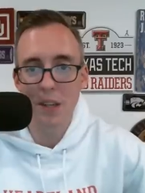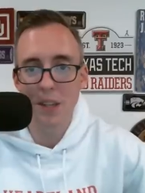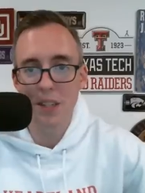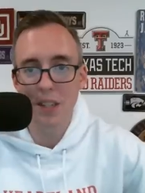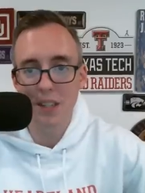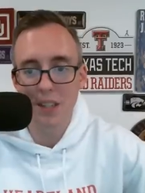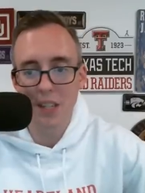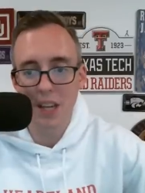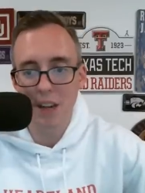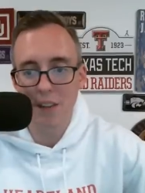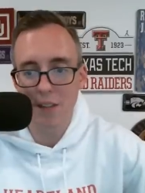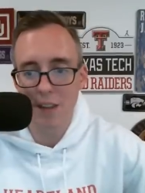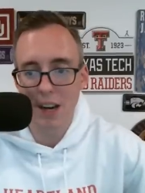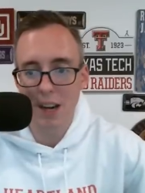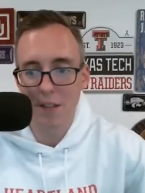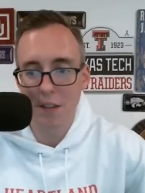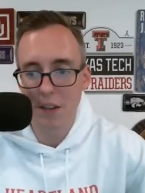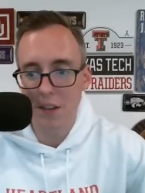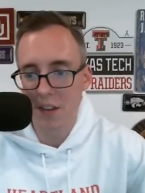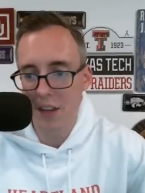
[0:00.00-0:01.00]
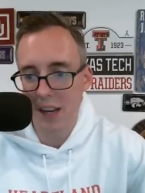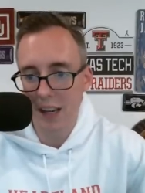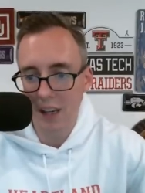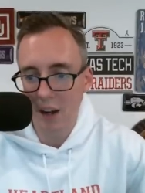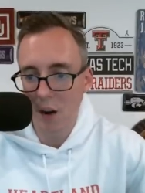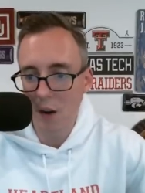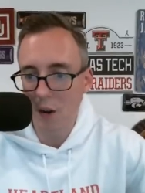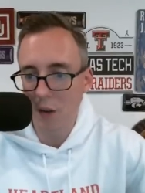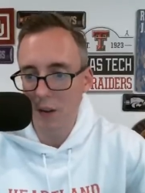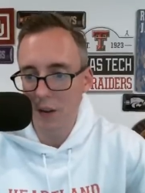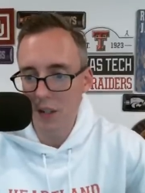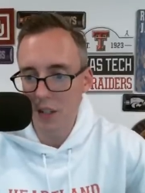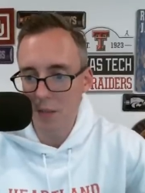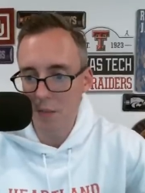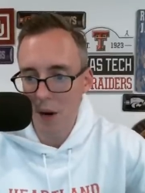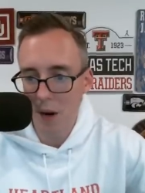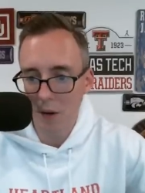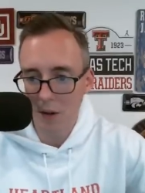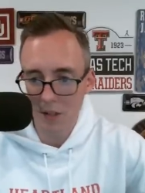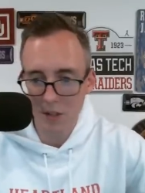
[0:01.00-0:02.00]
16, for heaven's sake. Holy
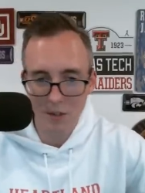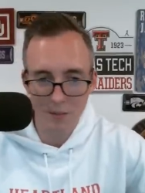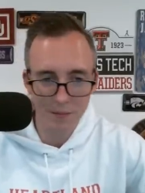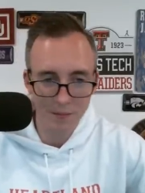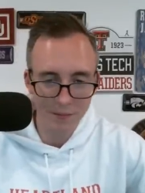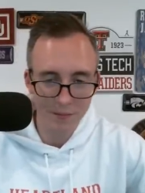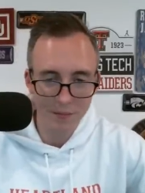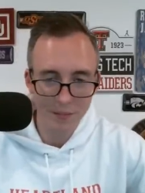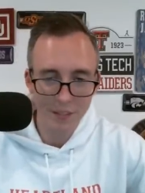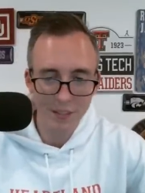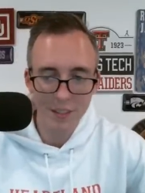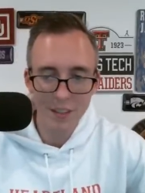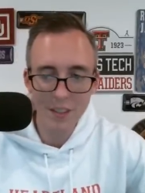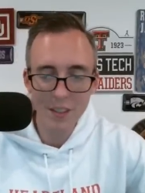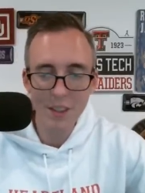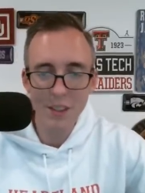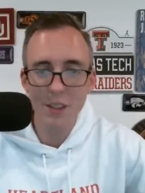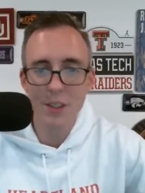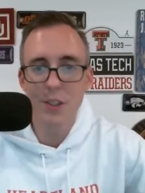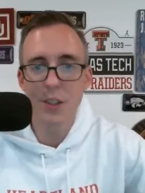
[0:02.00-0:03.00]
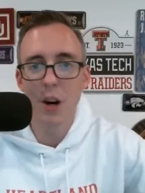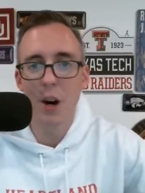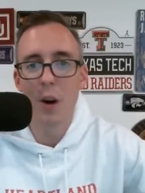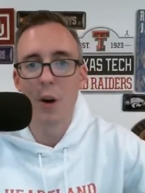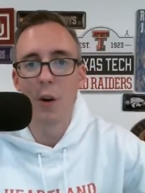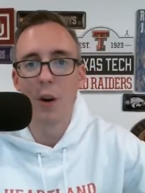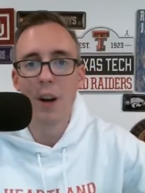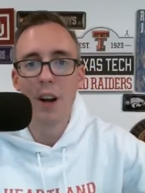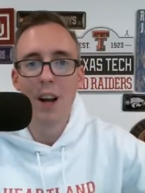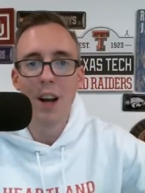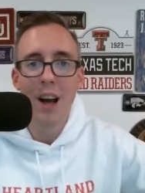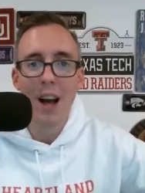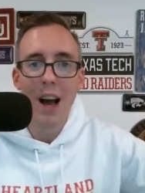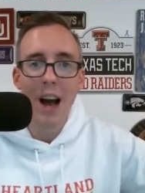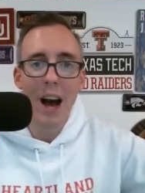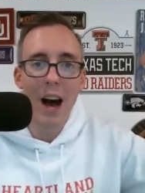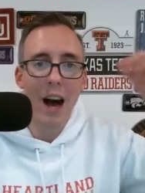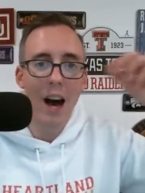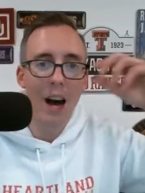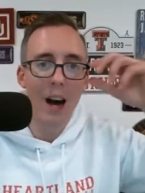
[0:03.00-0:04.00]
smokes. So
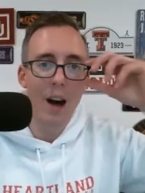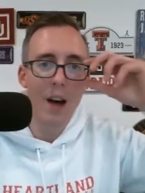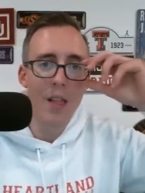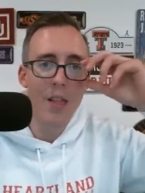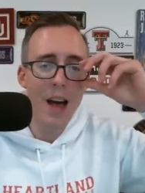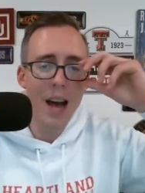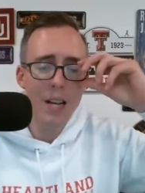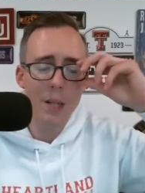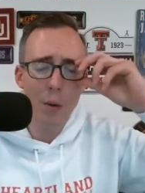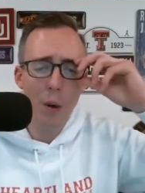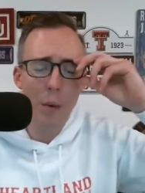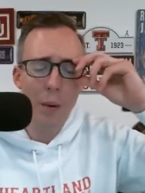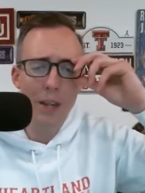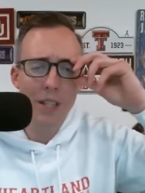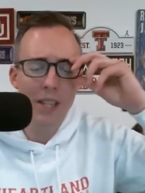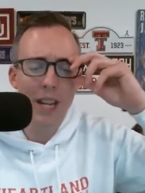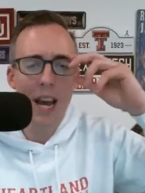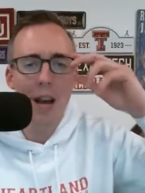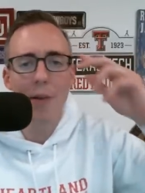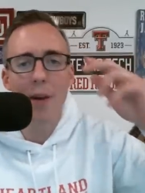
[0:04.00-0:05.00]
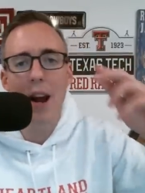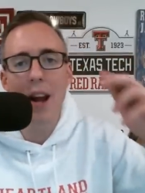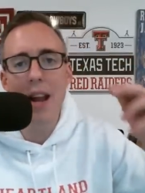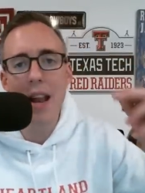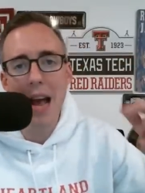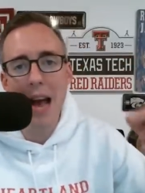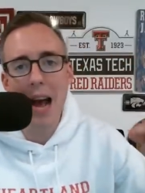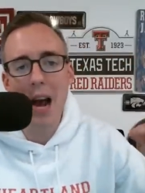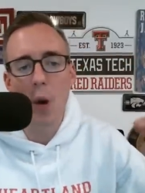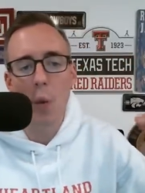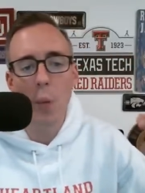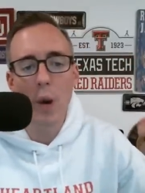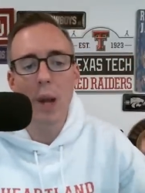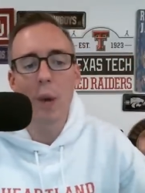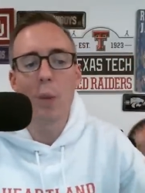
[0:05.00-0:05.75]
that's where we stand right now. We